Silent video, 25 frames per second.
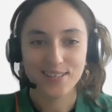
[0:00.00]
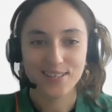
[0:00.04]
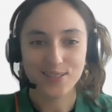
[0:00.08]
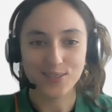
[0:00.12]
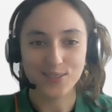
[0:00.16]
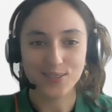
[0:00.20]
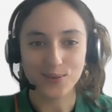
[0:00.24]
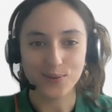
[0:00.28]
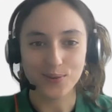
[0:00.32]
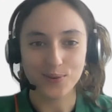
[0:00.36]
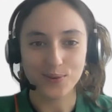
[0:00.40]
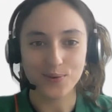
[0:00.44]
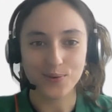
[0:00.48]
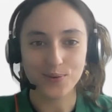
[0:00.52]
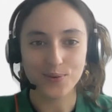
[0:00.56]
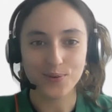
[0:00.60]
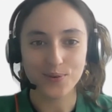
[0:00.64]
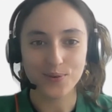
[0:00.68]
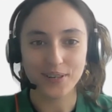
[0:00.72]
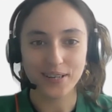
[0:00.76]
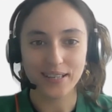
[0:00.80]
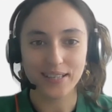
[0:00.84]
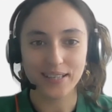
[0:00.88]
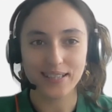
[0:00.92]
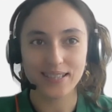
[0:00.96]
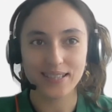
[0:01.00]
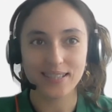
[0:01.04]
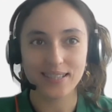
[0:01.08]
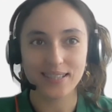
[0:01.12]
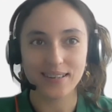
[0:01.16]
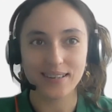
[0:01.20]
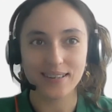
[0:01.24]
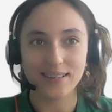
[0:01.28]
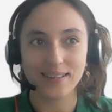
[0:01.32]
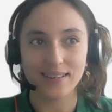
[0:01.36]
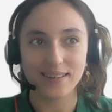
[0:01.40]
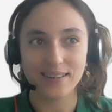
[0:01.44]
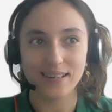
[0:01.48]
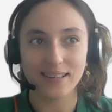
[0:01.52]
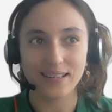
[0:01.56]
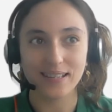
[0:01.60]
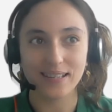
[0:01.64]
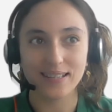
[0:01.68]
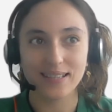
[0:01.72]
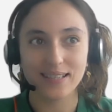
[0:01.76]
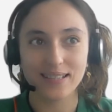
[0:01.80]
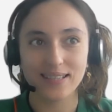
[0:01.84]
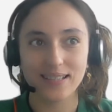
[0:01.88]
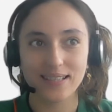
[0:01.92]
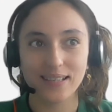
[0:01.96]
So
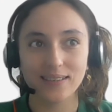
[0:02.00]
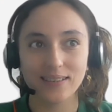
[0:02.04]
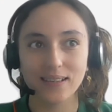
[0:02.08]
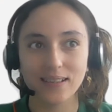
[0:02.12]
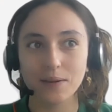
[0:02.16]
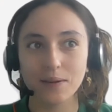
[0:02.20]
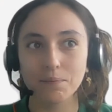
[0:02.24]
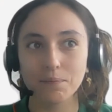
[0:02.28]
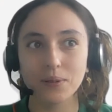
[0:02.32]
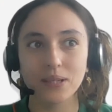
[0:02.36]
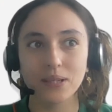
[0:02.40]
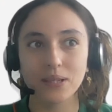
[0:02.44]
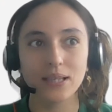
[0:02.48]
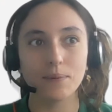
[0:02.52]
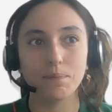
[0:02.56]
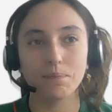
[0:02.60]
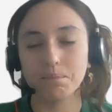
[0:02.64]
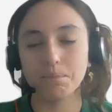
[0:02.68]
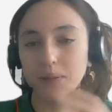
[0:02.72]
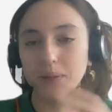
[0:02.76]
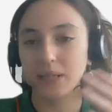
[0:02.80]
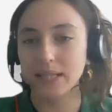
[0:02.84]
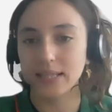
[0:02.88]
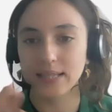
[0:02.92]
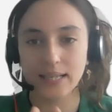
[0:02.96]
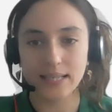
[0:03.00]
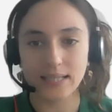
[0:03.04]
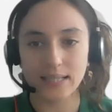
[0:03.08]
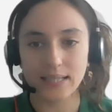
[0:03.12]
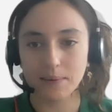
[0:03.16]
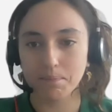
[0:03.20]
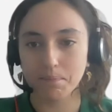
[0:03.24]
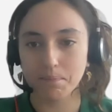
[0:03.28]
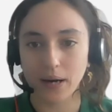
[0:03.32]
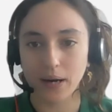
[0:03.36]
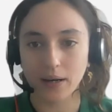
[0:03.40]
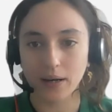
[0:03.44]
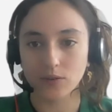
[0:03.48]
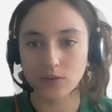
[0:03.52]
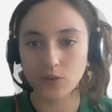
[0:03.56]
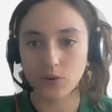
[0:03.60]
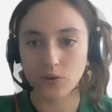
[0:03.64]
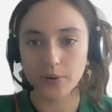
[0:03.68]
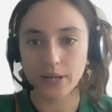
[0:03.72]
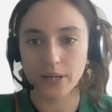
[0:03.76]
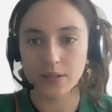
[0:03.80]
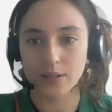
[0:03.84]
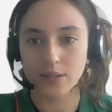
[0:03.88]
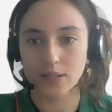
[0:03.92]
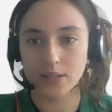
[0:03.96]
it can be business impact
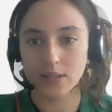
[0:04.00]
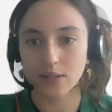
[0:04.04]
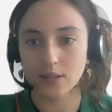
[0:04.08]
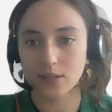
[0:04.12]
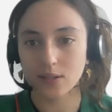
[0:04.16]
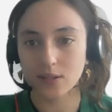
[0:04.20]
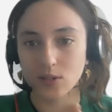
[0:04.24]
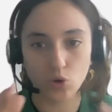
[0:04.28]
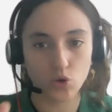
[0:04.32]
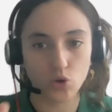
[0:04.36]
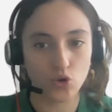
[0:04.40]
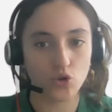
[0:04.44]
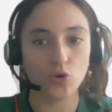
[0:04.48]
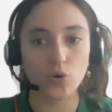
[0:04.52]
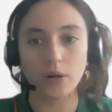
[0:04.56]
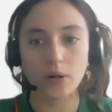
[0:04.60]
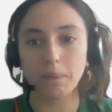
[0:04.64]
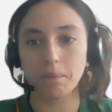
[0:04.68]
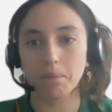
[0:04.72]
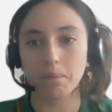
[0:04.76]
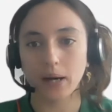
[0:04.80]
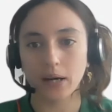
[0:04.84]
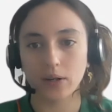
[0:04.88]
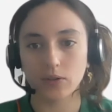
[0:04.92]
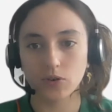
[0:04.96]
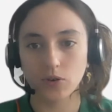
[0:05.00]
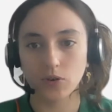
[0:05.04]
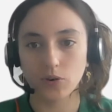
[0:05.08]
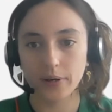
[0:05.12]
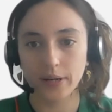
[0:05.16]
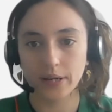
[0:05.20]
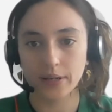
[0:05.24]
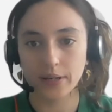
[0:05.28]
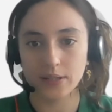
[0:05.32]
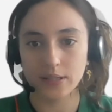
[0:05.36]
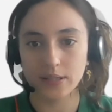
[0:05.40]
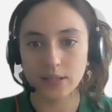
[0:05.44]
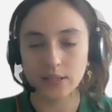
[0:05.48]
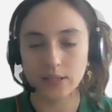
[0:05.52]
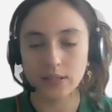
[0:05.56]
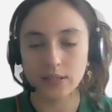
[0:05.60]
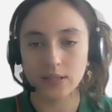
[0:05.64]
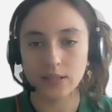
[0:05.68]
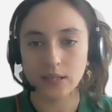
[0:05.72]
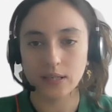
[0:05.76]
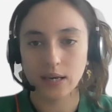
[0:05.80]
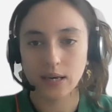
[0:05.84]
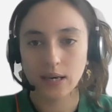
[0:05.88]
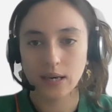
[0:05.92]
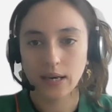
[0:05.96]
oriented, social impact
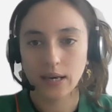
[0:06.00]
oriented,